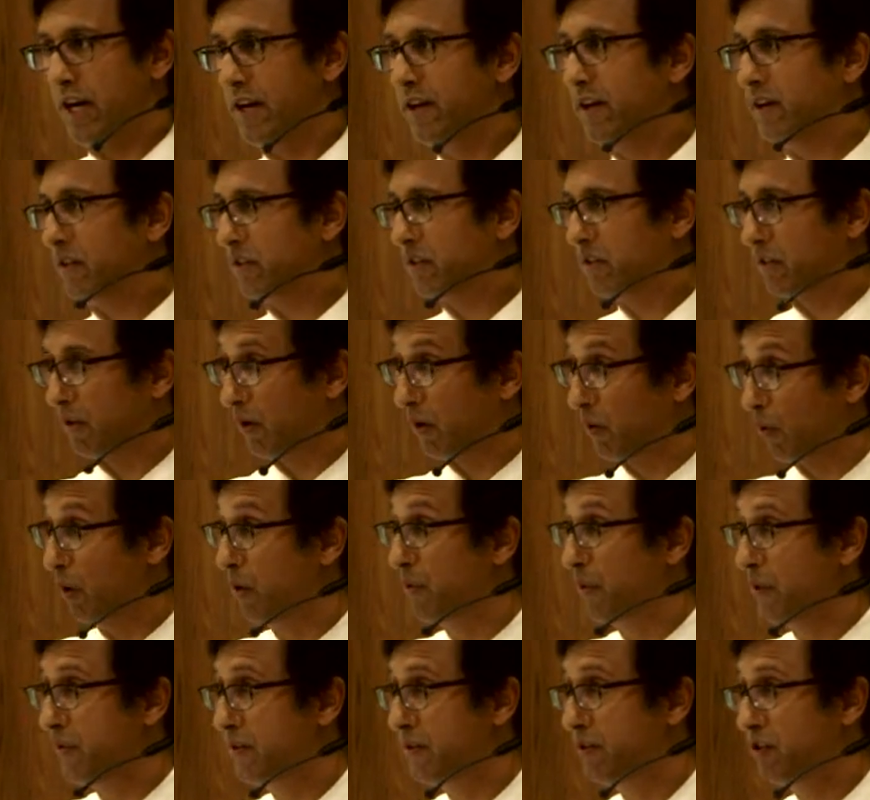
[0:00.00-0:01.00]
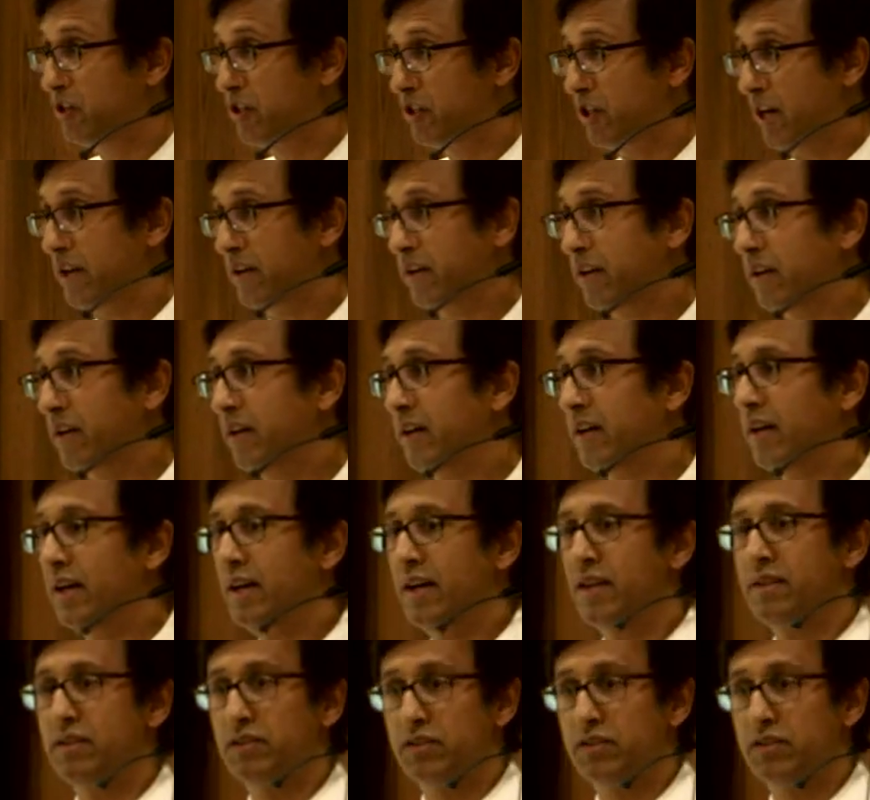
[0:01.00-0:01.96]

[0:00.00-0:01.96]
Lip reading: financial institutions choose to